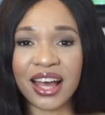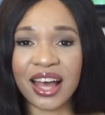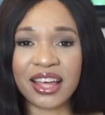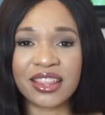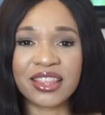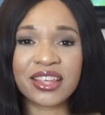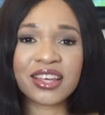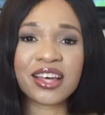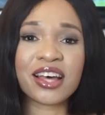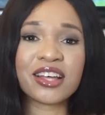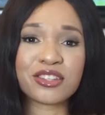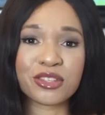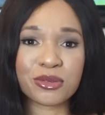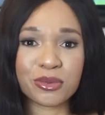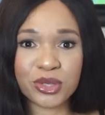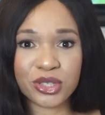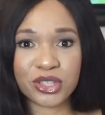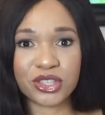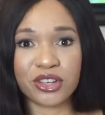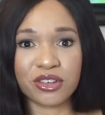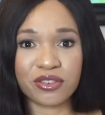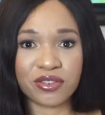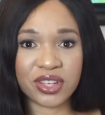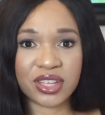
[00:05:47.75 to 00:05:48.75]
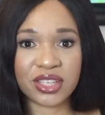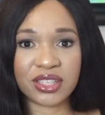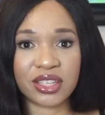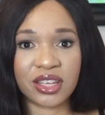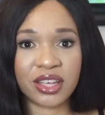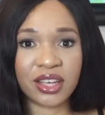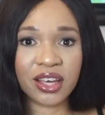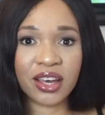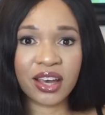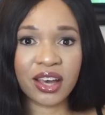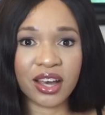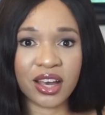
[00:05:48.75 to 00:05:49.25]
I think customer service
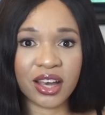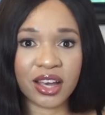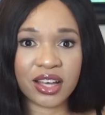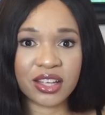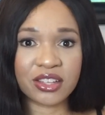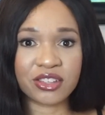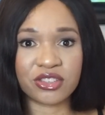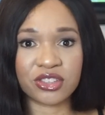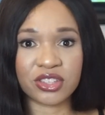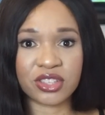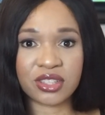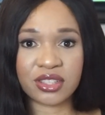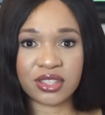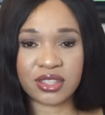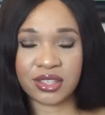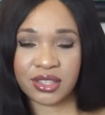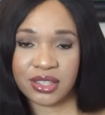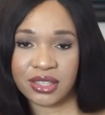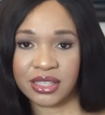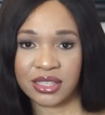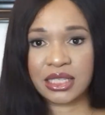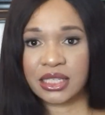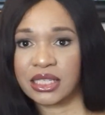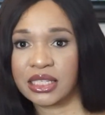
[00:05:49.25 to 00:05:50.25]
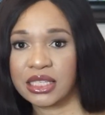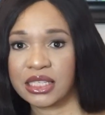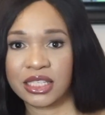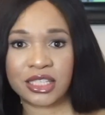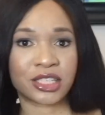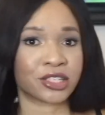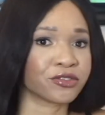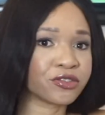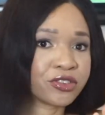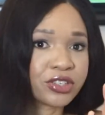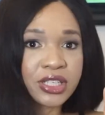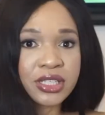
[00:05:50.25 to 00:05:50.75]
here is just
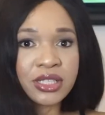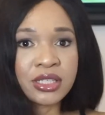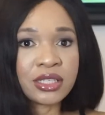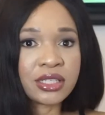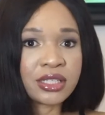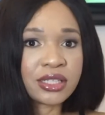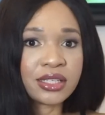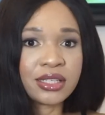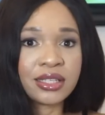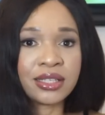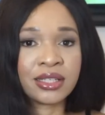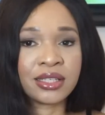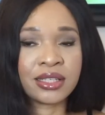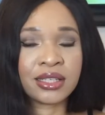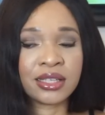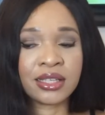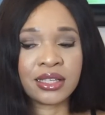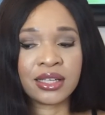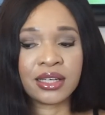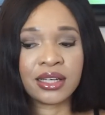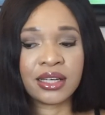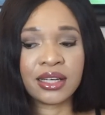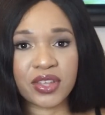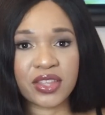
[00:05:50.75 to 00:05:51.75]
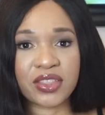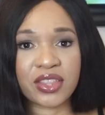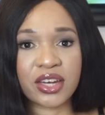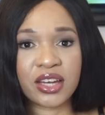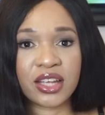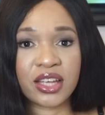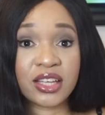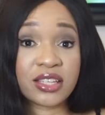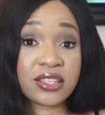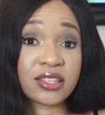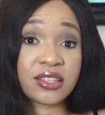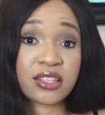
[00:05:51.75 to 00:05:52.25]
different than
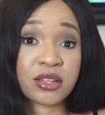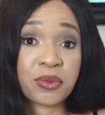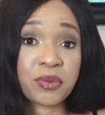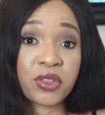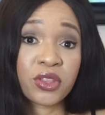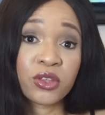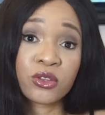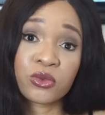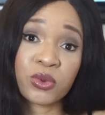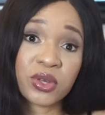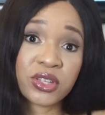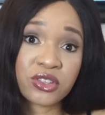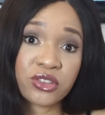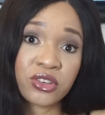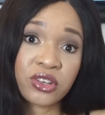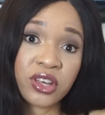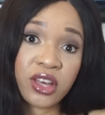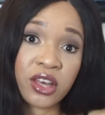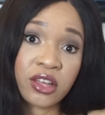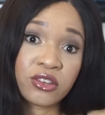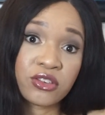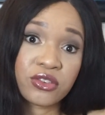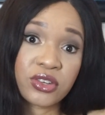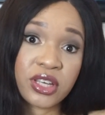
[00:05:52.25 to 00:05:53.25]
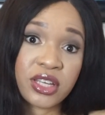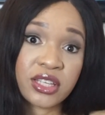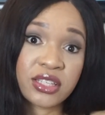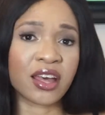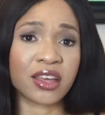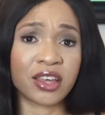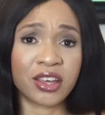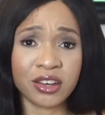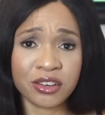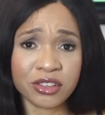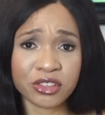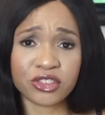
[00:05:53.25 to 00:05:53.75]
it is in some of those Western countries.
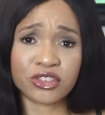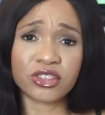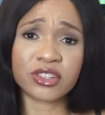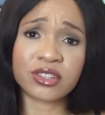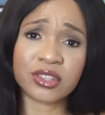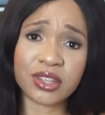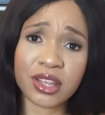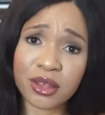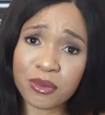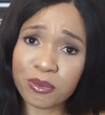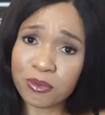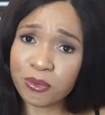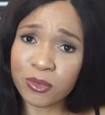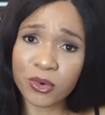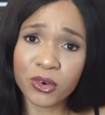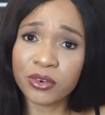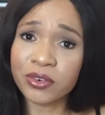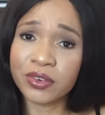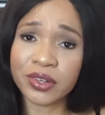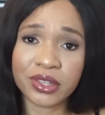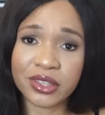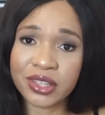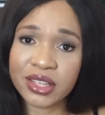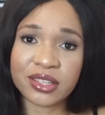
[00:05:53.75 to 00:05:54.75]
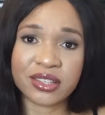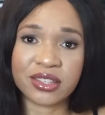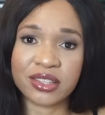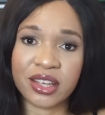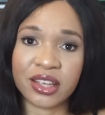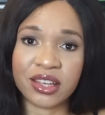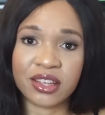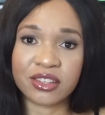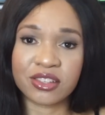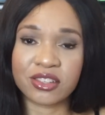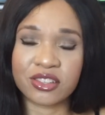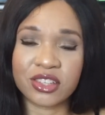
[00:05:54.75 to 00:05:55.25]
Here it's just like more
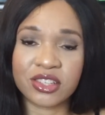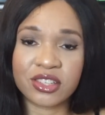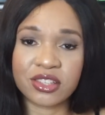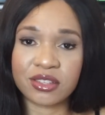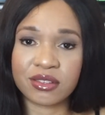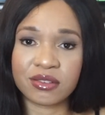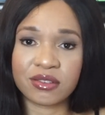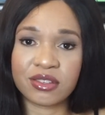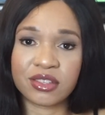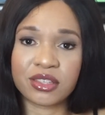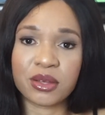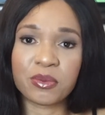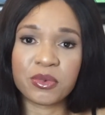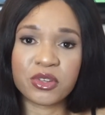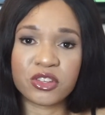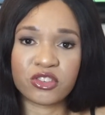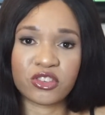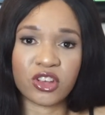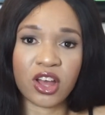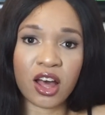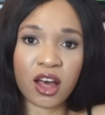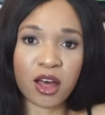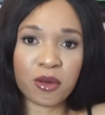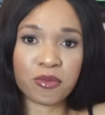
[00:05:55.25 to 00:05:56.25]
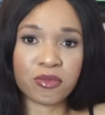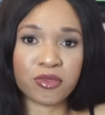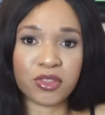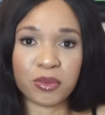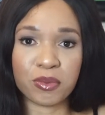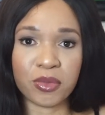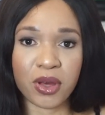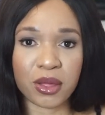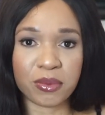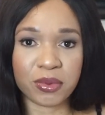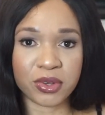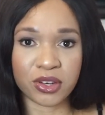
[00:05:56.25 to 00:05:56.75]
realistic. It's just someone's job. They
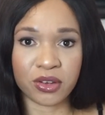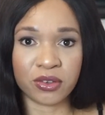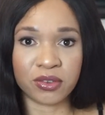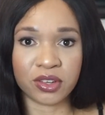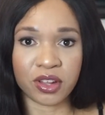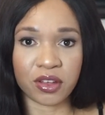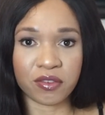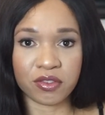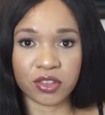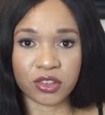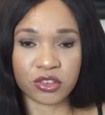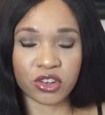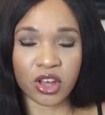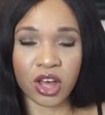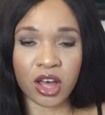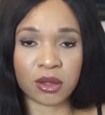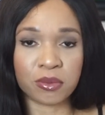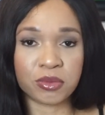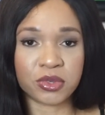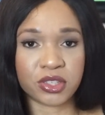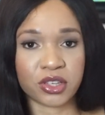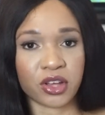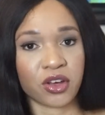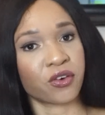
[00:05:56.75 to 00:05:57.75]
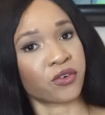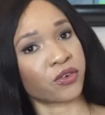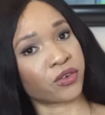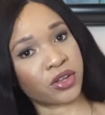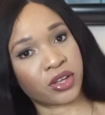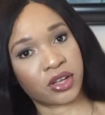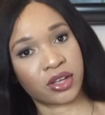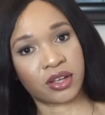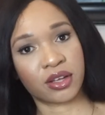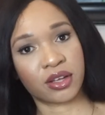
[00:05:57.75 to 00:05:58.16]
probably don't love their job, so